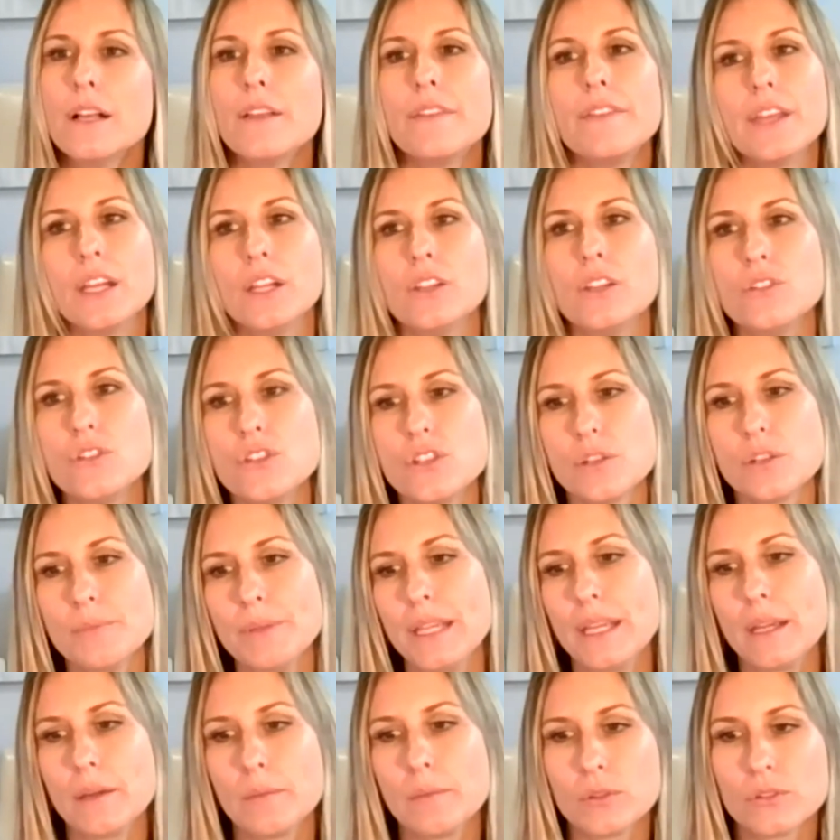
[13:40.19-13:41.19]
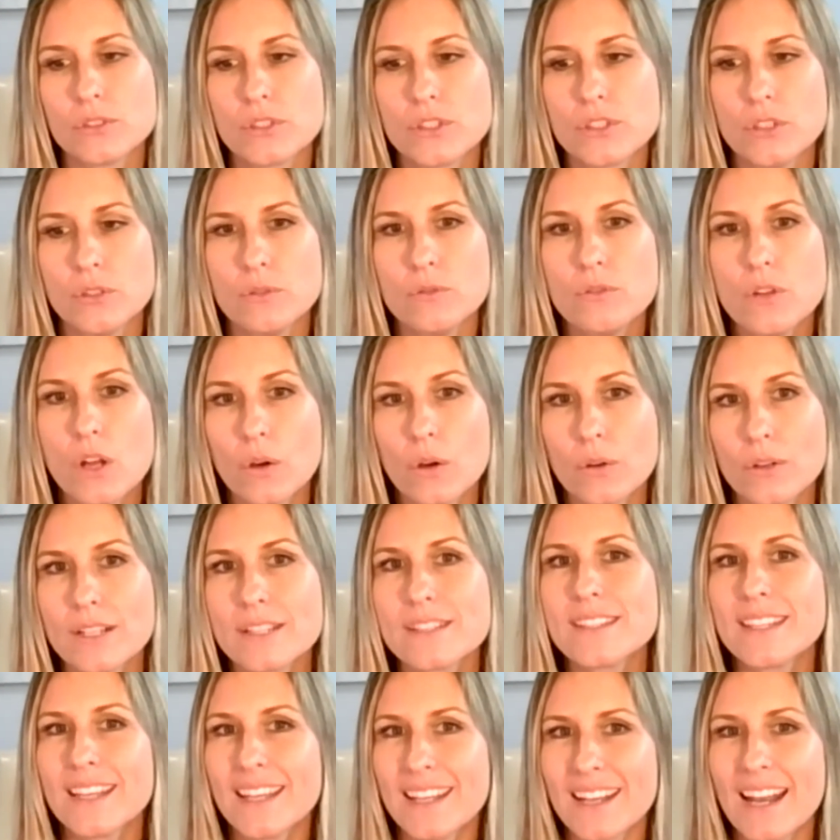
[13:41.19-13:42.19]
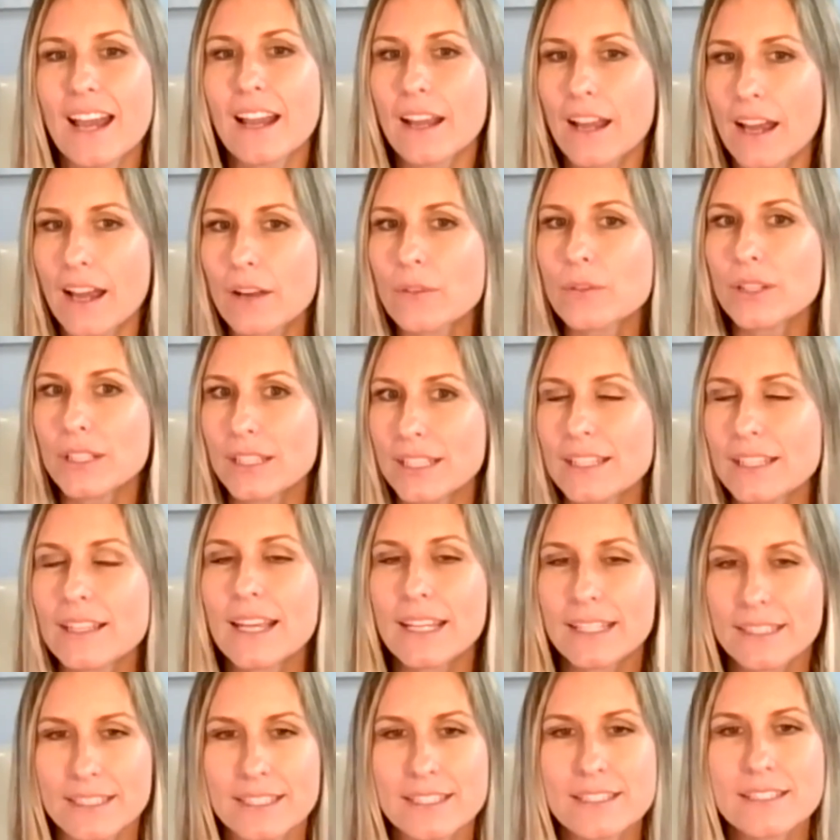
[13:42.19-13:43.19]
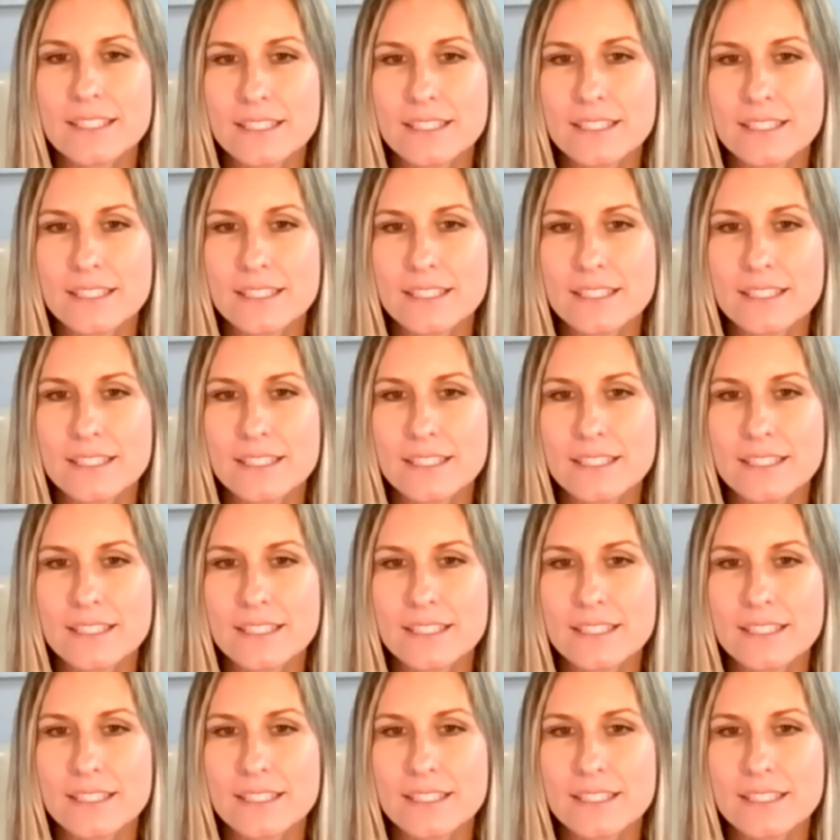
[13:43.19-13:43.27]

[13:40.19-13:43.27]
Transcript: that you should be able to notice that I really like this.